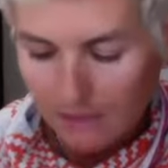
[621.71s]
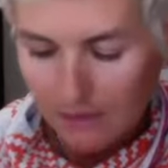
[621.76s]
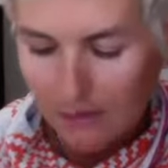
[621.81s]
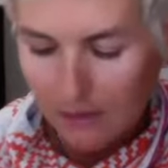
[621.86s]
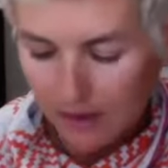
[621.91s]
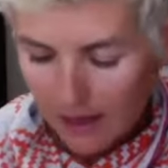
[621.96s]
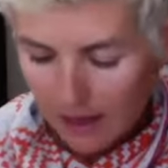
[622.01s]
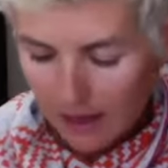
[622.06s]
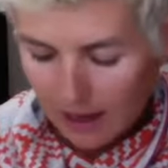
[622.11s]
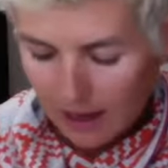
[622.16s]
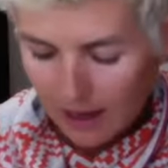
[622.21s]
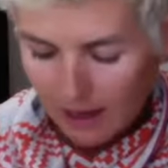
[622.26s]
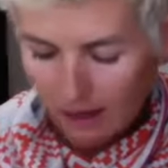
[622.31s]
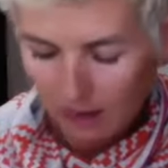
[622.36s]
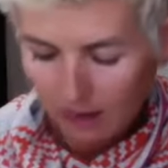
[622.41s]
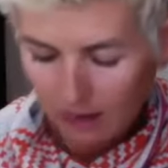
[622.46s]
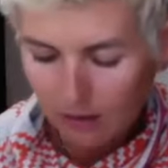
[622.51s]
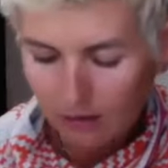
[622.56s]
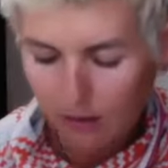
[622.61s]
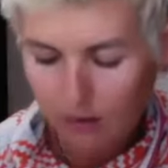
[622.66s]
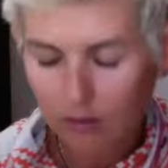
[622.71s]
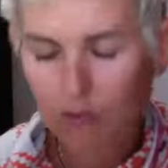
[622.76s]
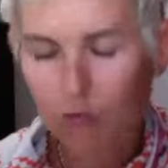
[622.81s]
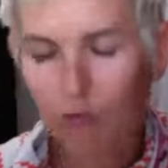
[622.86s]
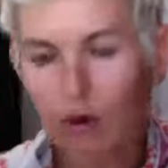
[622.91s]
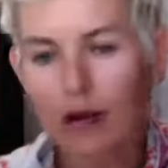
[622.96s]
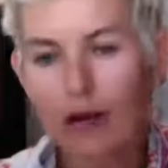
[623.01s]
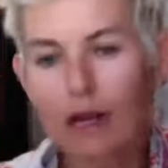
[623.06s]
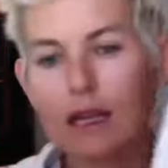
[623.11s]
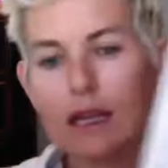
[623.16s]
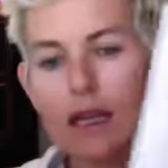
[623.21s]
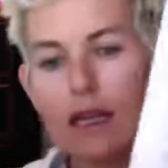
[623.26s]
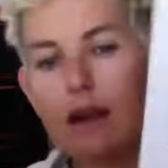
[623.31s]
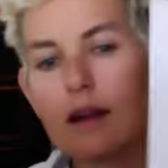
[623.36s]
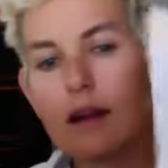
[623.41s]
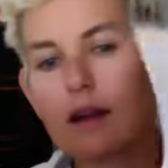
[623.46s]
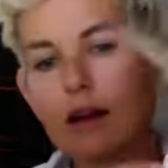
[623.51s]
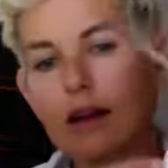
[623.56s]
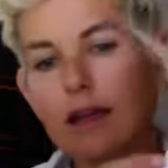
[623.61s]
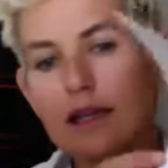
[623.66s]
Then right
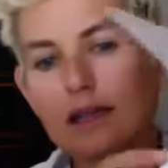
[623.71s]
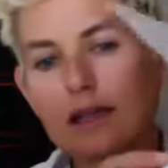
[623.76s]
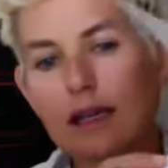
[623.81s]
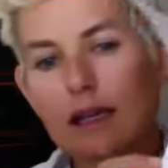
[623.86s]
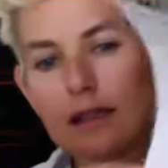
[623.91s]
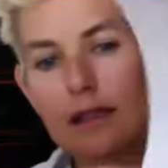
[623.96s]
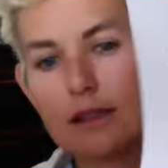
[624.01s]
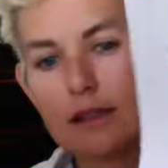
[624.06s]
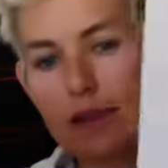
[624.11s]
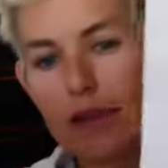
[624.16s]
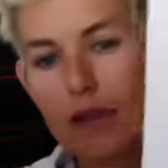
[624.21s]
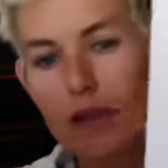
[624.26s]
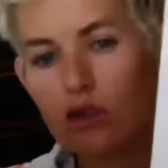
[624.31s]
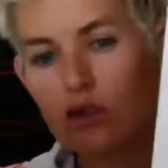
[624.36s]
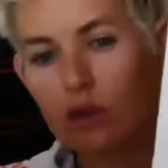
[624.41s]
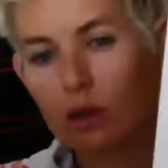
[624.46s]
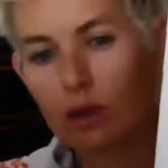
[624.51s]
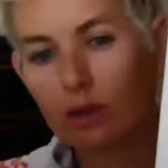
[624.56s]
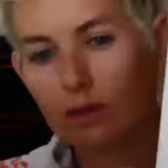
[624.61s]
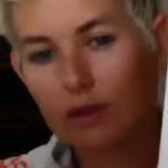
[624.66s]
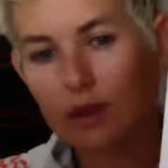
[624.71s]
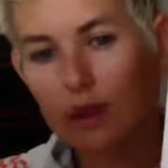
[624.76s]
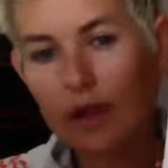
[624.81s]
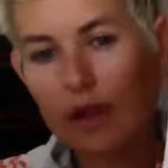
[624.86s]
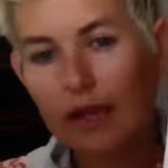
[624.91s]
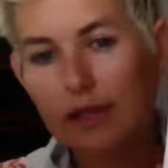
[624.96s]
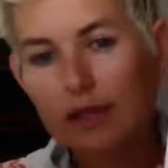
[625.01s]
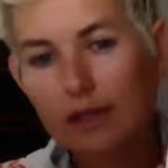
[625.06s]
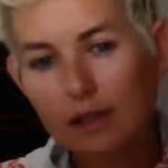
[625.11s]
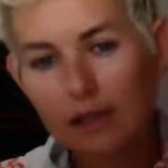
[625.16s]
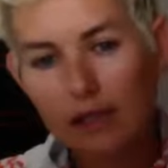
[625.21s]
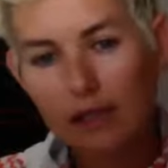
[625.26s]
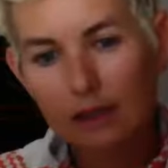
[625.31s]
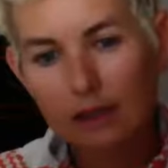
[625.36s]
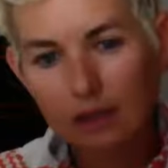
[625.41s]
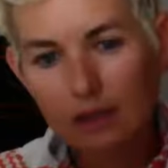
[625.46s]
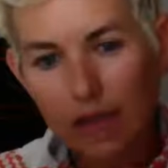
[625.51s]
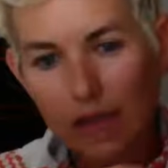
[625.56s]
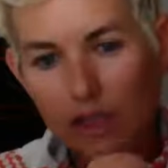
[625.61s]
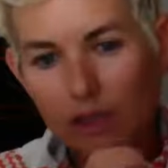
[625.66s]
here, it says schedule of classes.
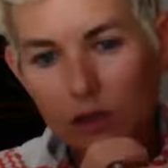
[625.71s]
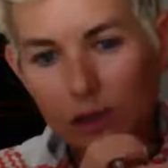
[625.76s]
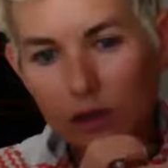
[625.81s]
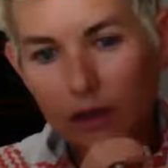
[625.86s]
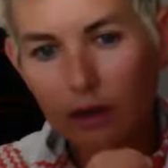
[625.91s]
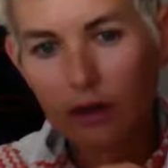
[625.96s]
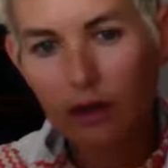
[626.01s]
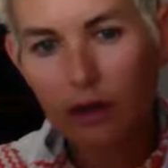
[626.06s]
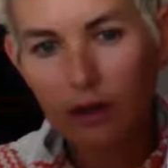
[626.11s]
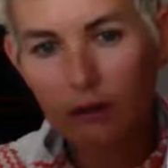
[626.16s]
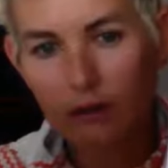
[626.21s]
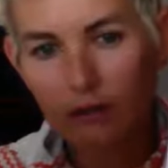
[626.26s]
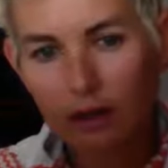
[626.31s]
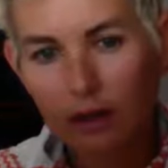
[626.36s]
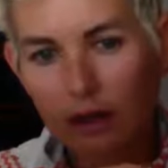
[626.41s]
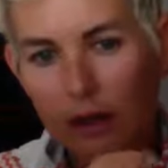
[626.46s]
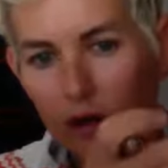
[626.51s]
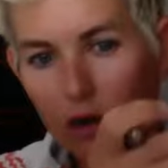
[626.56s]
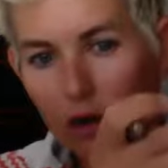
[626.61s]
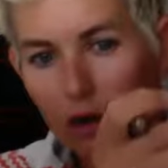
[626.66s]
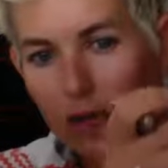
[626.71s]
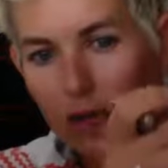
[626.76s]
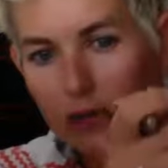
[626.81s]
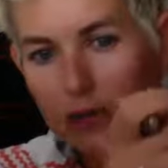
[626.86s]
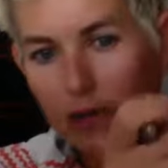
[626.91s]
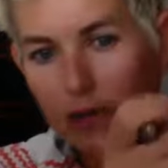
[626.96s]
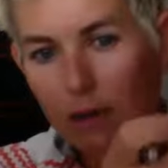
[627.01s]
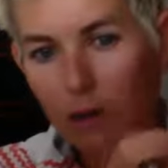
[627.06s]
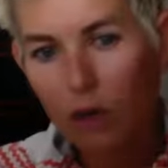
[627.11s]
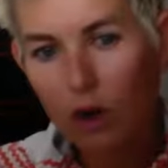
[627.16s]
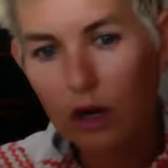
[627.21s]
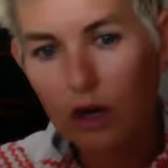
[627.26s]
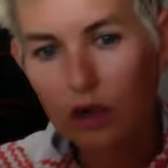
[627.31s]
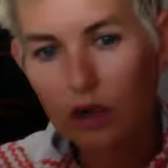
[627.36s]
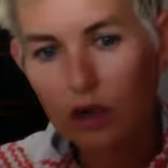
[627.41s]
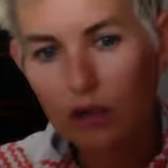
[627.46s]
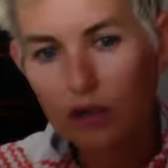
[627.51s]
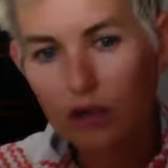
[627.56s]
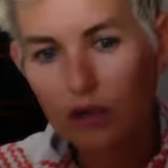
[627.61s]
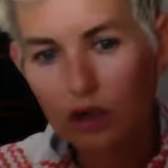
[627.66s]
That's where you're gonna fill out, okay, Deb, what are
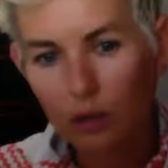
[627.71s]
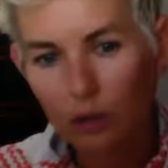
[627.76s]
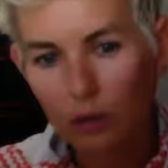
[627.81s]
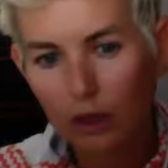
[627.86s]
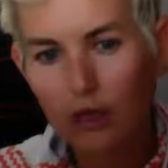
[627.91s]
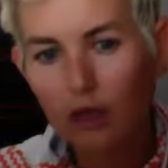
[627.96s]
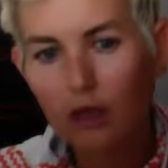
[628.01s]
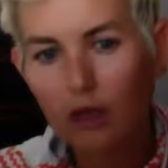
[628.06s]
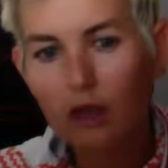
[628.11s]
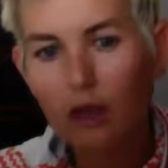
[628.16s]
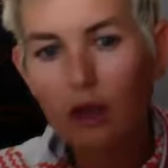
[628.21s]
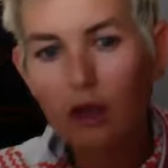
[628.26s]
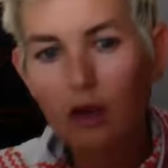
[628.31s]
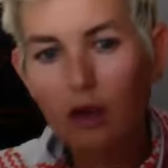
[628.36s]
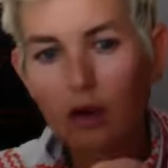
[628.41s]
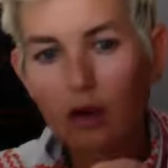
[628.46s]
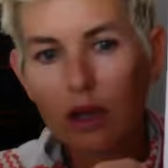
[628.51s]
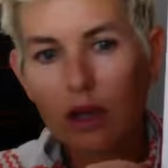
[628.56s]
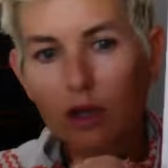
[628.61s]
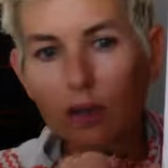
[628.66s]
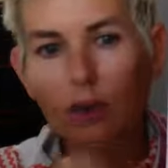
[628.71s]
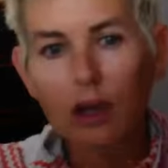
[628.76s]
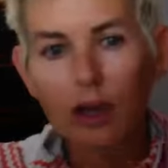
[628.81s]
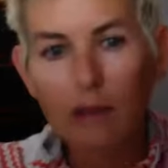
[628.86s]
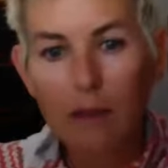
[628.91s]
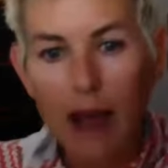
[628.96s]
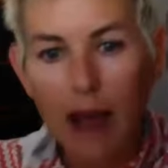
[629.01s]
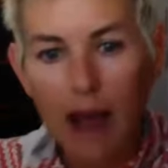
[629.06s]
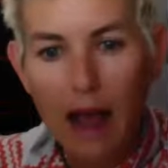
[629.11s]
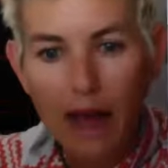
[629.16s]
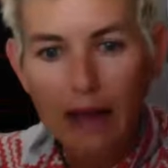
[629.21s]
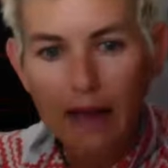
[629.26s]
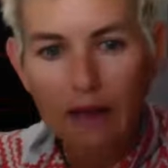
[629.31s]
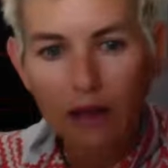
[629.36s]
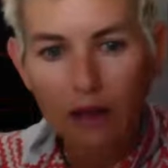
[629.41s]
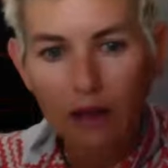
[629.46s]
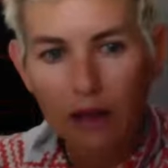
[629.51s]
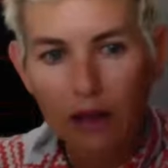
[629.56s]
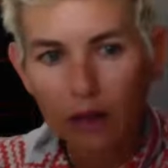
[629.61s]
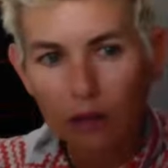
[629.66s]
you doing? Okay, what am I
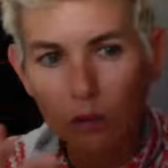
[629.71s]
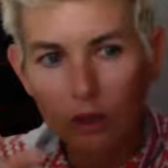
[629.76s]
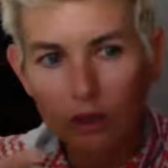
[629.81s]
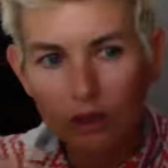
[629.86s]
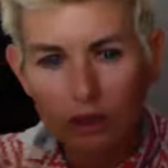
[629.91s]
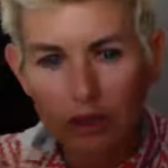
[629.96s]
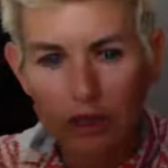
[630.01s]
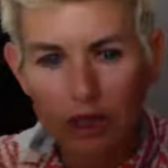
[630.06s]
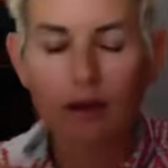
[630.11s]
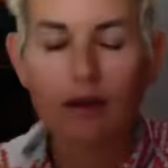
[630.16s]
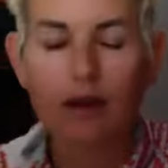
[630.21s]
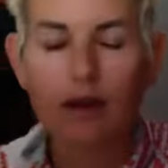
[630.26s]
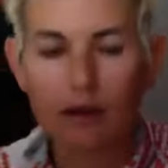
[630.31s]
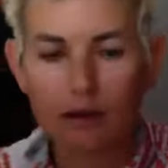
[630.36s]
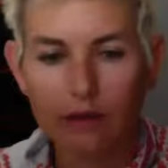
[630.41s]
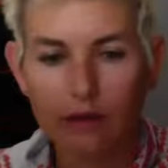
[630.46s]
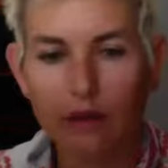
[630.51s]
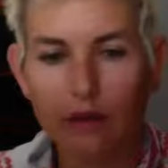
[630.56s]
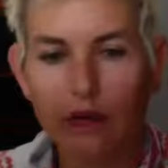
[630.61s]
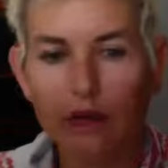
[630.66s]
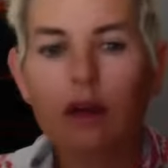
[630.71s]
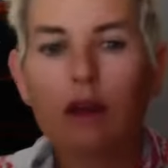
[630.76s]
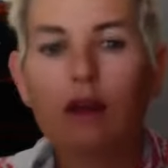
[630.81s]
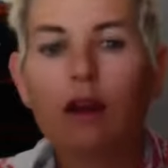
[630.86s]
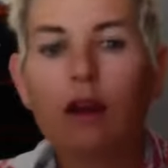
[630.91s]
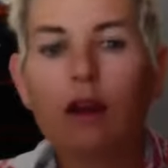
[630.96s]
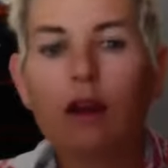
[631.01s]
doing, or what's Gary doing?